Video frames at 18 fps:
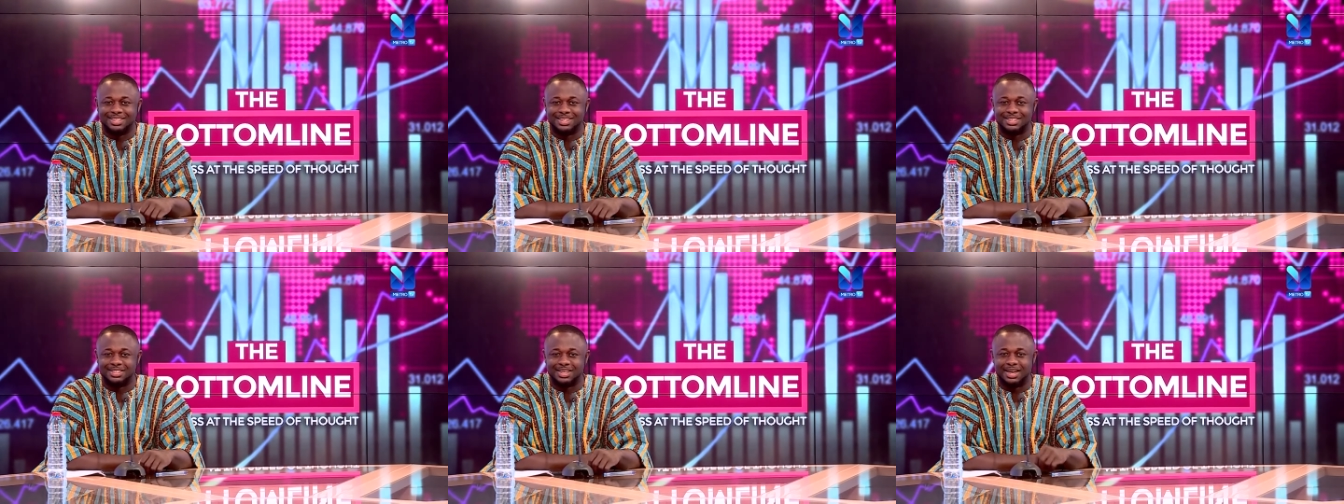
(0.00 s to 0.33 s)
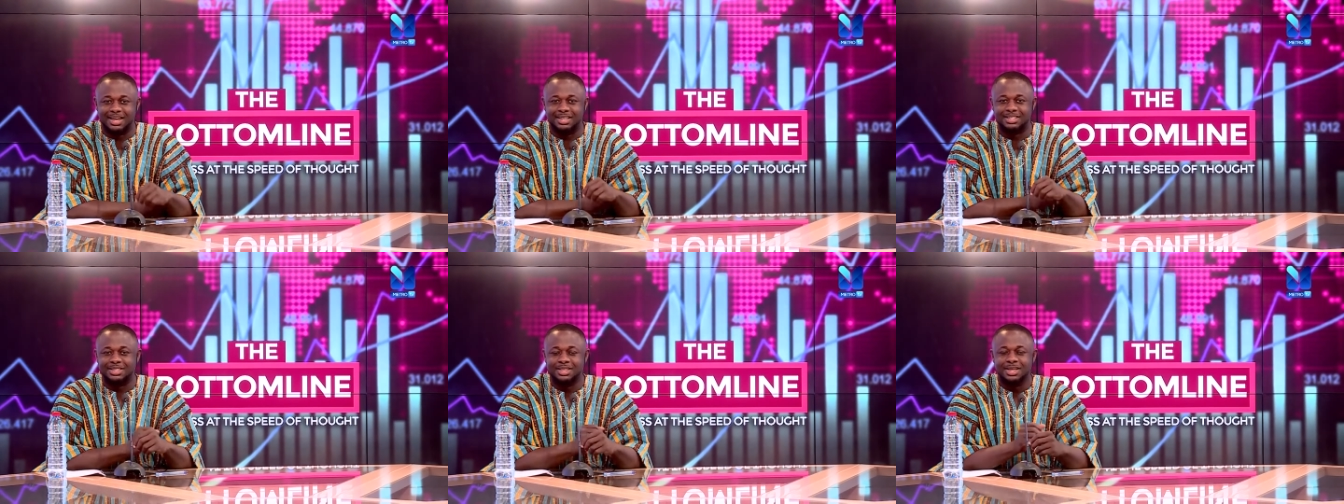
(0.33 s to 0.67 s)
And
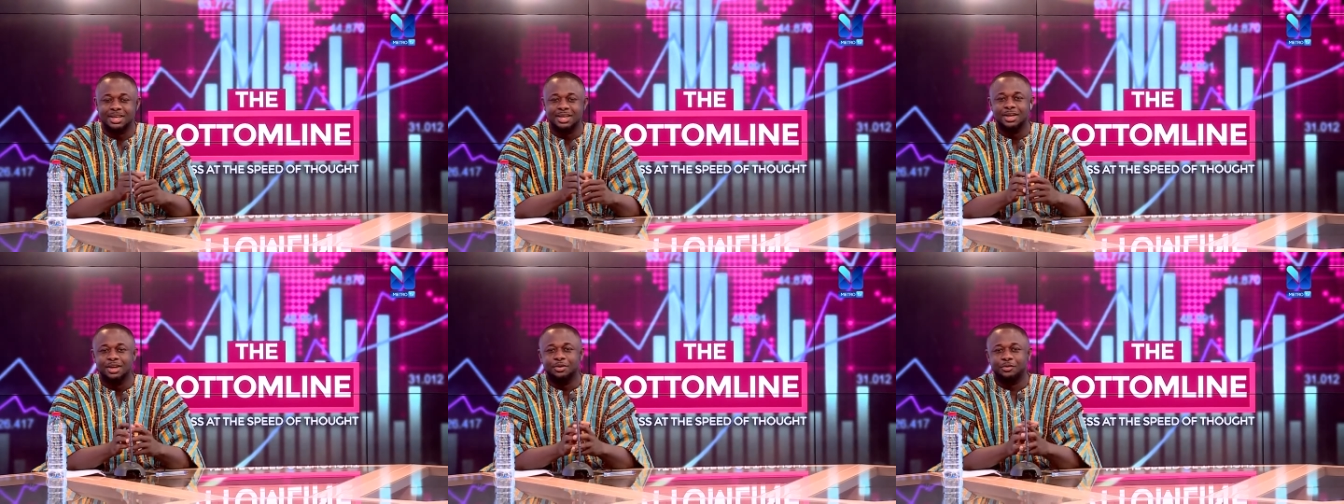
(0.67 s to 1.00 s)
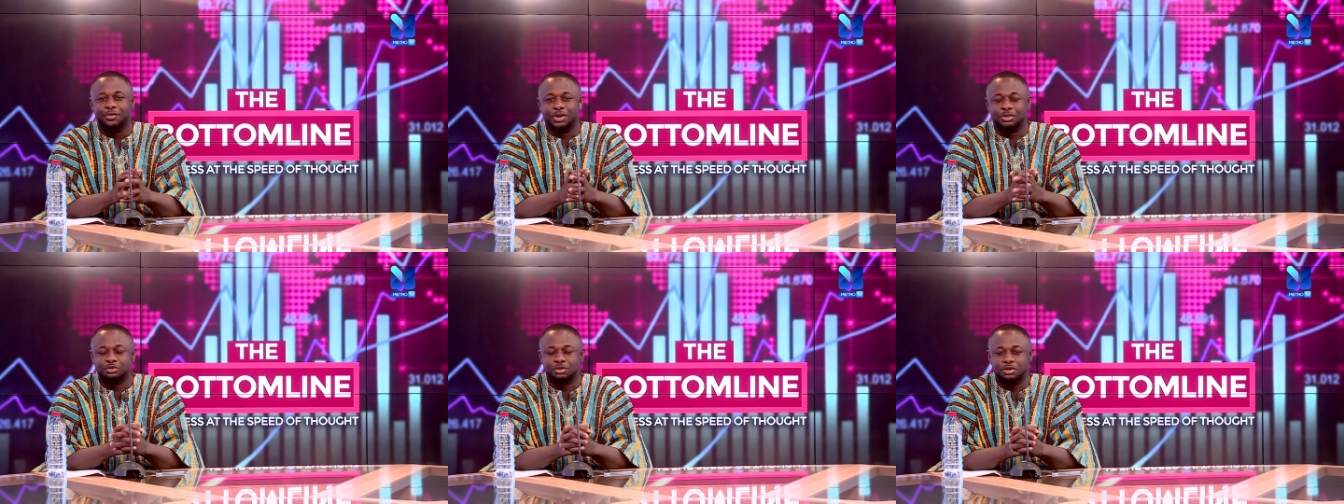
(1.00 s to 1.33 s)
tonight
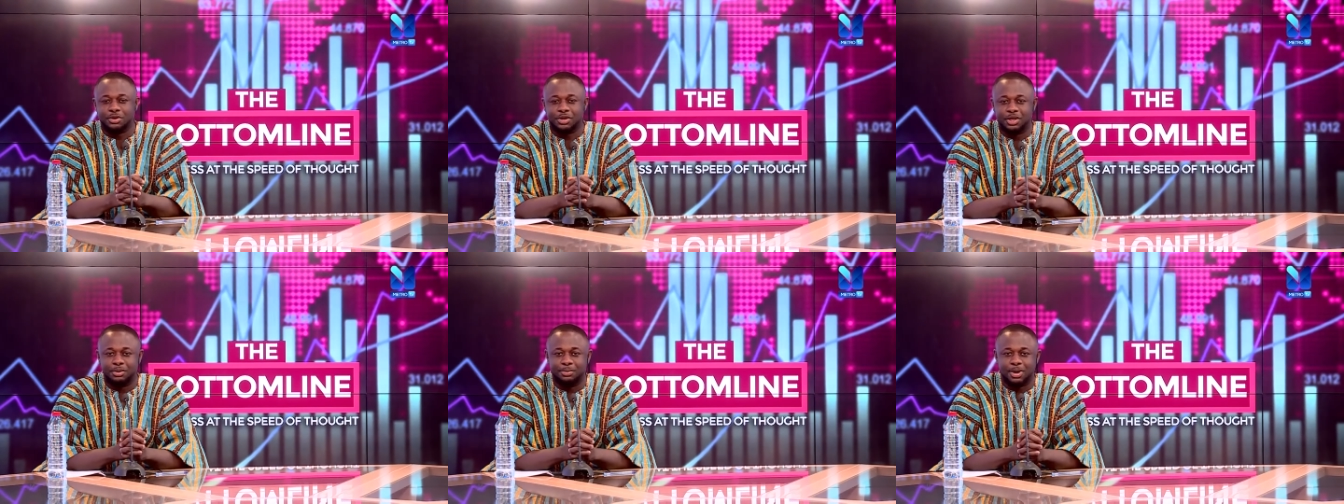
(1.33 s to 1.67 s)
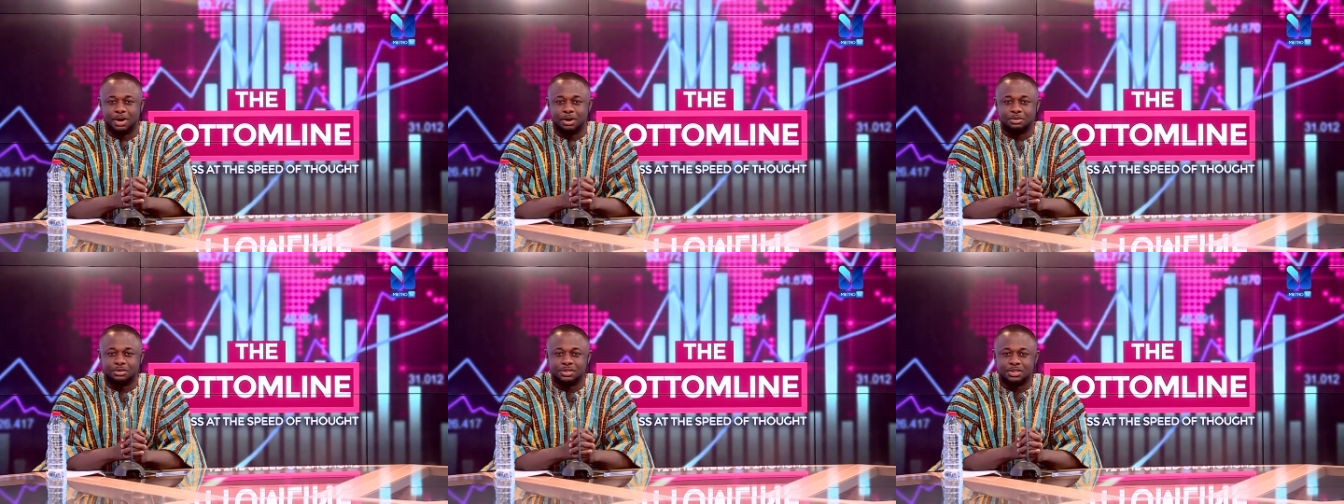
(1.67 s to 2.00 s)
we are talking
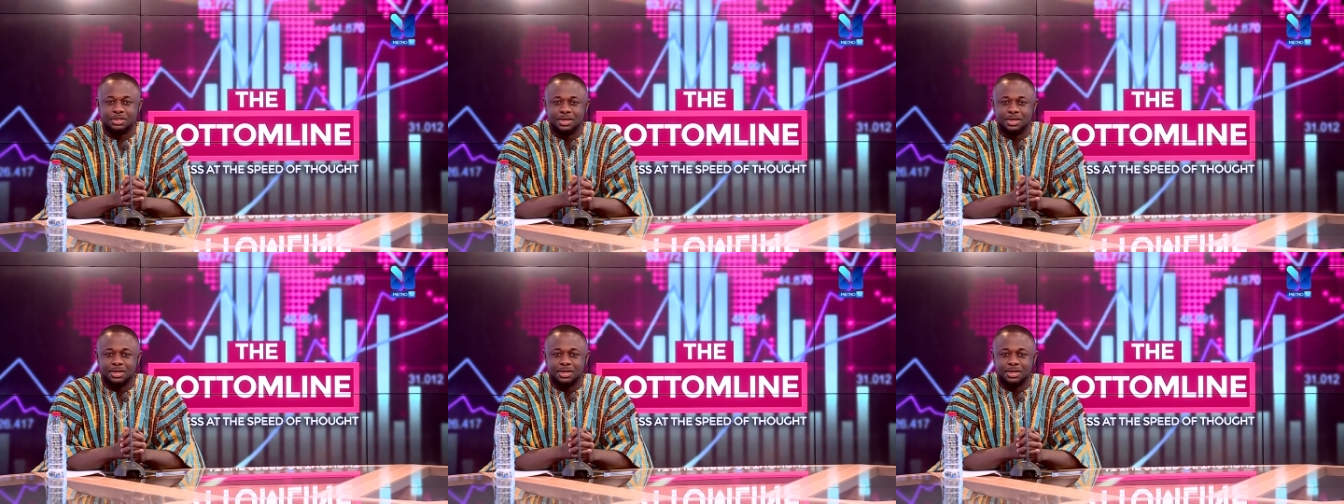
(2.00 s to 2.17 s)
about